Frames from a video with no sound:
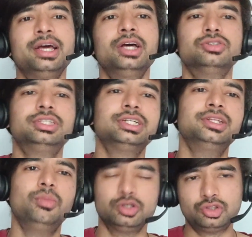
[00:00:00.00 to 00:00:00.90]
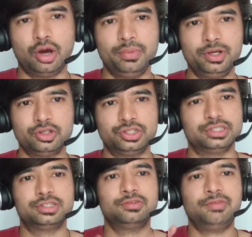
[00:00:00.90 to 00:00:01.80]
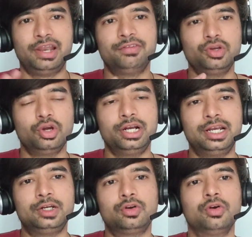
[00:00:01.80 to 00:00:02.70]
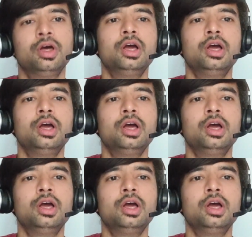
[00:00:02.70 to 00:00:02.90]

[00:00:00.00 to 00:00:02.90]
So these are the most common questions whenever you hit lead code.